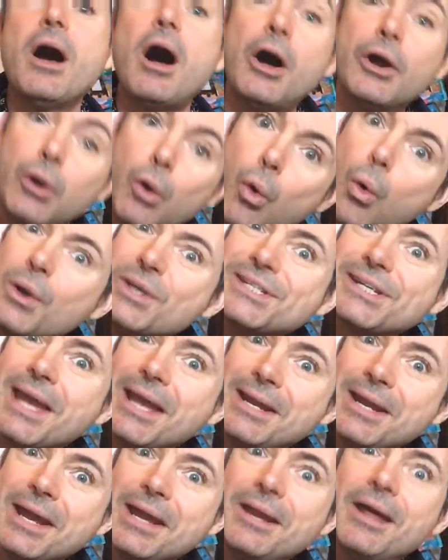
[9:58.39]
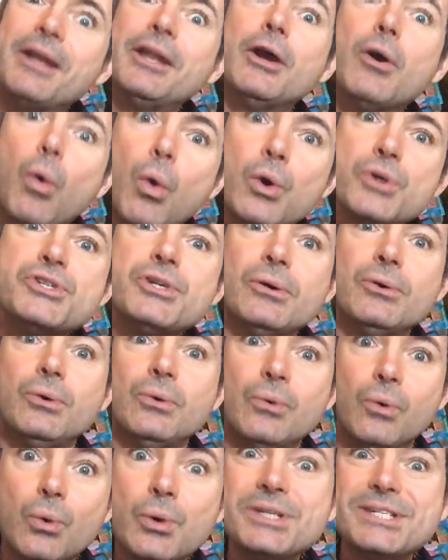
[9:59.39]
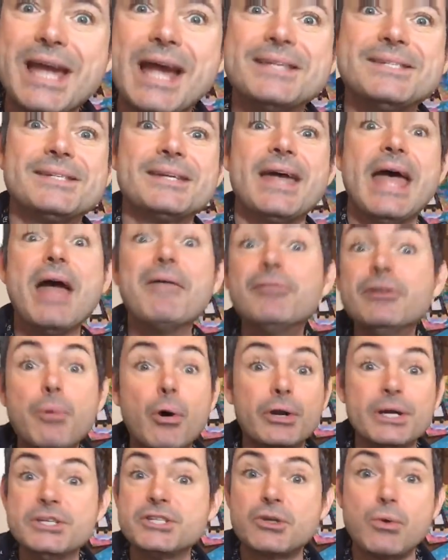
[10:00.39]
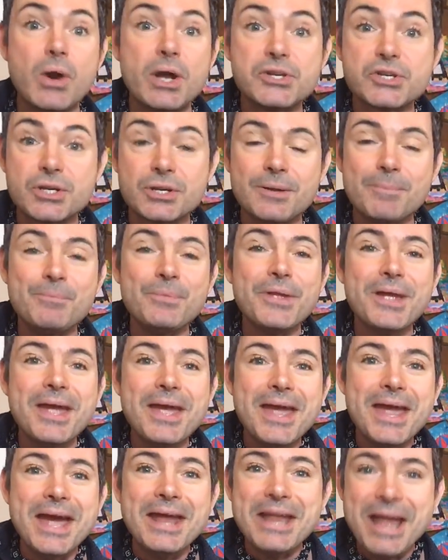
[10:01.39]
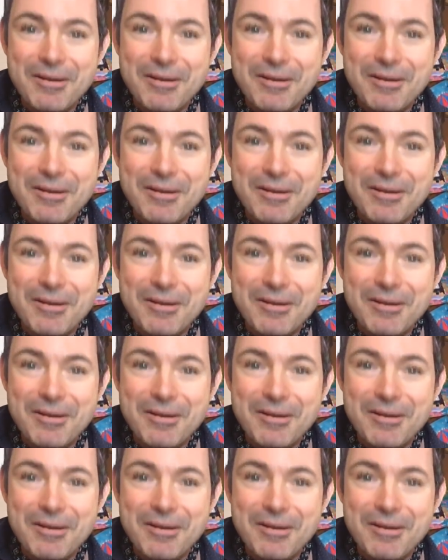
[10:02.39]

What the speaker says: I always get in and I always answer everybody's question and